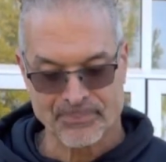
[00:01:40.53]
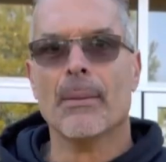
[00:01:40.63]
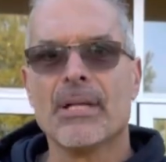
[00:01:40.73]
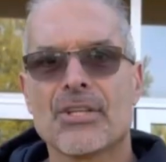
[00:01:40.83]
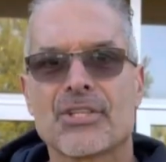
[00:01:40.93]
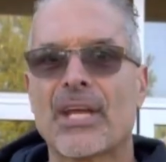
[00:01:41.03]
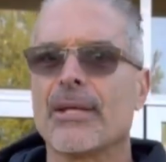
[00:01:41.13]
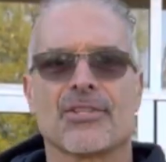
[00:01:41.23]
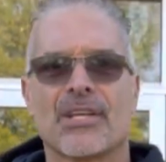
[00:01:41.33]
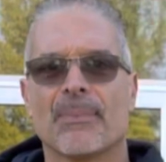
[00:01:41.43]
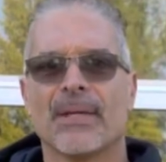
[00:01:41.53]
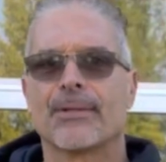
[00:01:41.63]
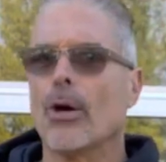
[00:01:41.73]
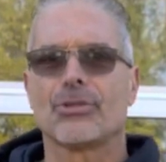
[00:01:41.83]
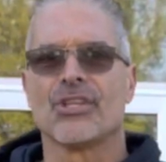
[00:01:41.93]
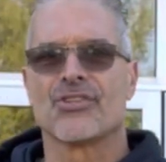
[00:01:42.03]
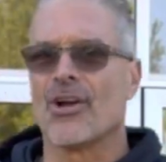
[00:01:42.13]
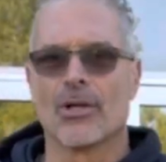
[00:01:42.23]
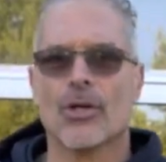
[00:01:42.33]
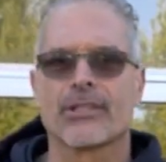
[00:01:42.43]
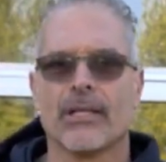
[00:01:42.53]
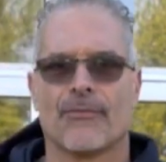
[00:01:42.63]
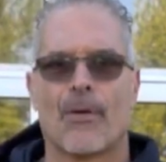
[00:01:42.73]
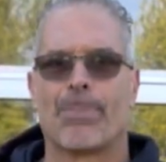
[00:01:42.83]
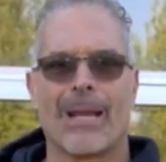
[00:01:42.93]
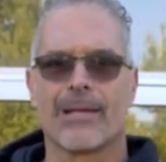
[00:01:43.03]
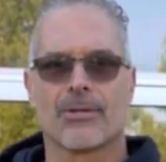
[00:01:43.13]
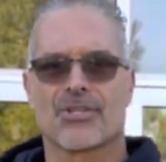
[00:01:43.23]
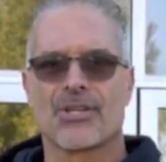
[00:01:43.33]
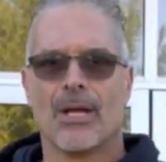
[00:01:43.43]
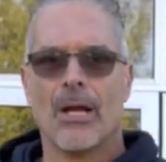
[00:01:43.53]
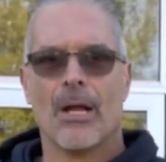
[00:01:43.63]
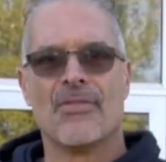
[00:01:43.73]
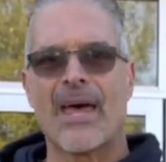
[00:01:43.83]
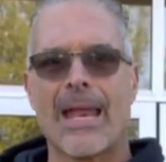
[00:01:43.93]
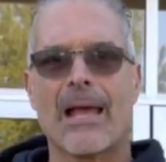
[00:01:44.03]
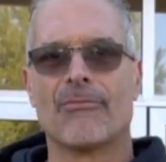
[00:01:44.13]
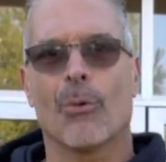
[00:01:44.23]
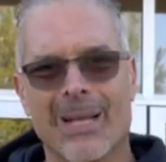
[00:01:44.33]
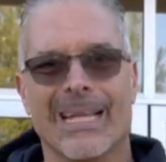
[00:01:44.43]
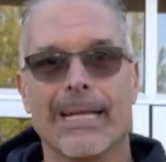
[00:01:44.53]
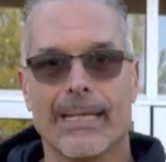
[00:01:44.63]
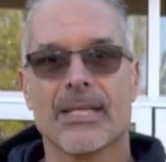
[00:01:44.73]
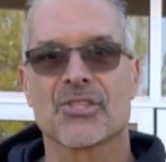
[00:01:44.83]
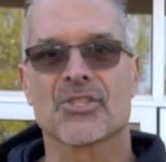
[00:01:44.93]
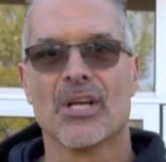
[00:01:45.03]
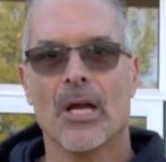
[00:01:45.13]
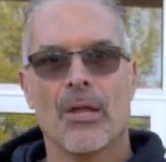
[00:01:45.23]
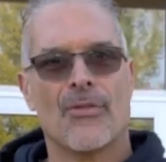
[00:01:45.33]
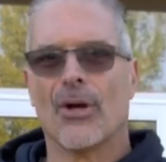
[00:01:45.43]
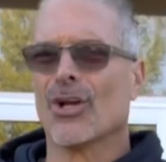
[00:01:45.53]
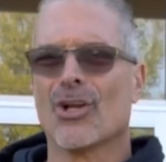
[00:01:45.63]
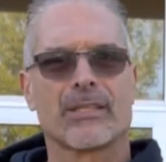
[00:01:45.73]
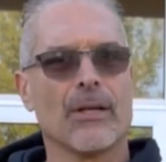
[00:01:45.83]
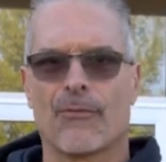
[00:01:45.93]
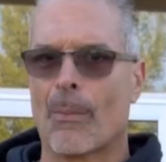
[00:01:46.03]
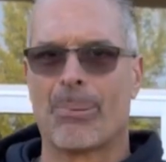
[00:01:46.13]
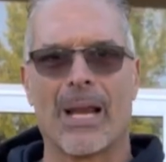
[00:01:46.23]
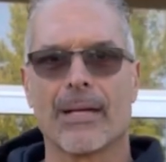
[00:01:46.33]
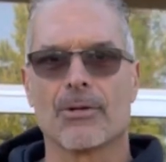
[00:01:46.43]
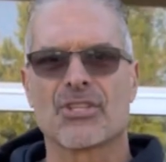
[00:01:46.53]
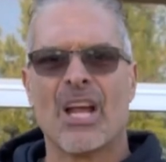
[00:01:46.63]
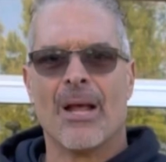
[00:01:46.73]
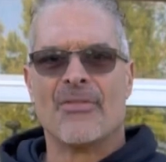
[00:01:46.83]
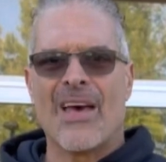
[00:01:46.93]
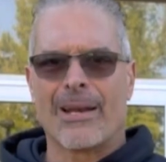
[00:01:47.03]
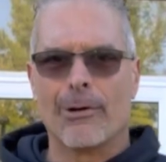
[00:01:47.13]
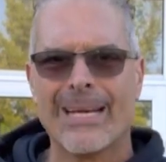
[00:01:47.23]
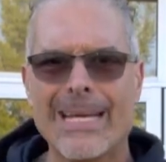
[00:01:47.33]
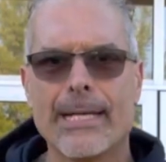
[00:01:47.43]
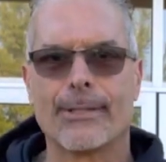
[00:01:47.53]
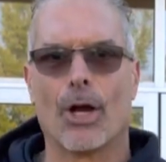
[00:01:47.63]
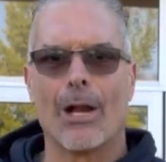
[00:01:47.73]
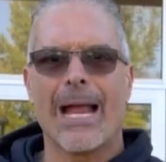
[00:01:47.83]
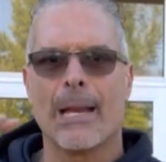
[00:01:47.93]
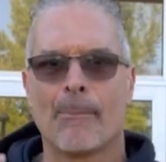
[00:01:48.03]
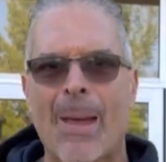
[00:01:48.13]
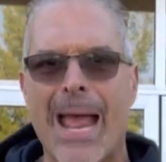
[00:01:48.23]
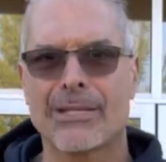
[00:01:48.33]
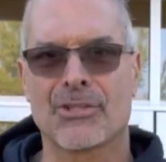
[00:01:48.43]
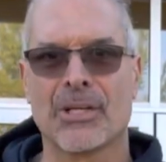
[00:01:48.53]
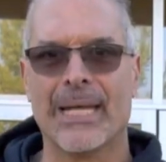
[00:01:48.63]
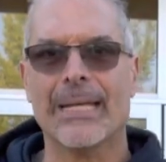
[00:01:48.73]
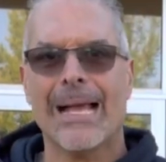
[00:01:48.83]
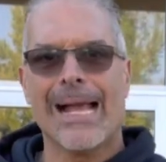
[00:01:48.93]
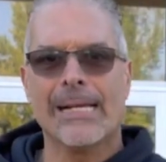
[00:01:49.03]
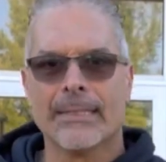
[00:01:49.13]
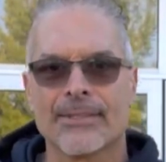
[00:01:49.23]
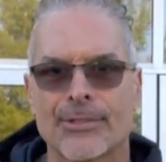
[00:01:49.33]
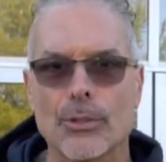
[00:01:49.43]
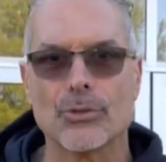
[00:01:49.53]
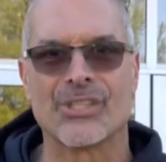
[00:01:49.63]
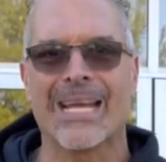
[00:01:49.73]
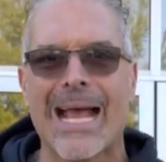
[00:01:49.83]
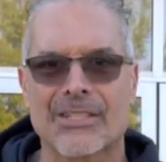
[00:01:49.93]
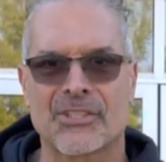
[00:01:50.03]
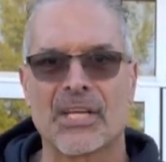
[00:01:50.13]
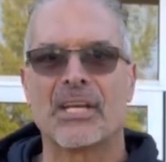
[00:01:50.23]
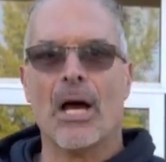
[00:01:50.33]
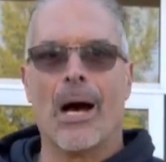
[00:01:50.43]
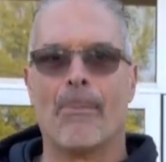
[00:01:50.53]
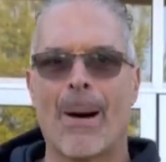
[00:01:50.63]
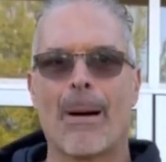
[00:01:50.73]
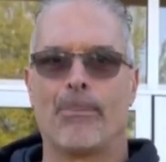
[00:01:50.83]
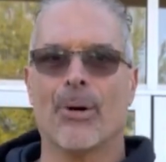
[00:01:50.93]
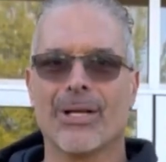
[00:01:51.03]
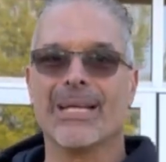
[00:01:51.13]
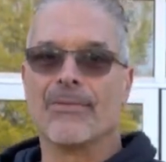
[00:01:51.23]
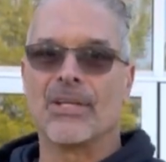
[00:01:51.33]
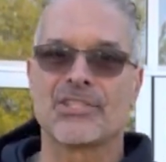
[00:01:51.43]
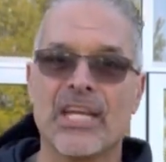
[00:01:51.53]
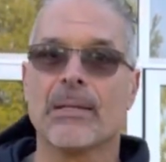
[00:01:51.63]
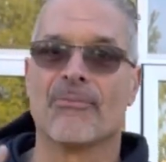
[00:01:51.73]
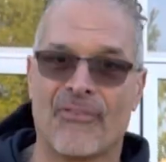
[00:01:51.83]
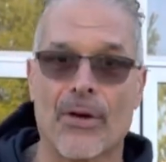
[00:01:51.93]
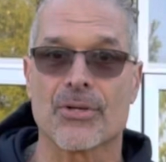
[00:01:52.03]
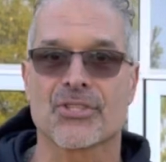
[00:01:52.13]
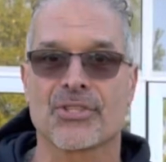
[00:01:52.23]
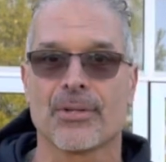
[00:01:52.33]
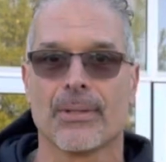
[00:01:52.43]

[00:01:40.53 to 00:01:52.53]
Let me just tell you something. Coaches aren't looking for players that have willingness. They're looking for players that are eager and passionate and enthusiastic about putting the team first.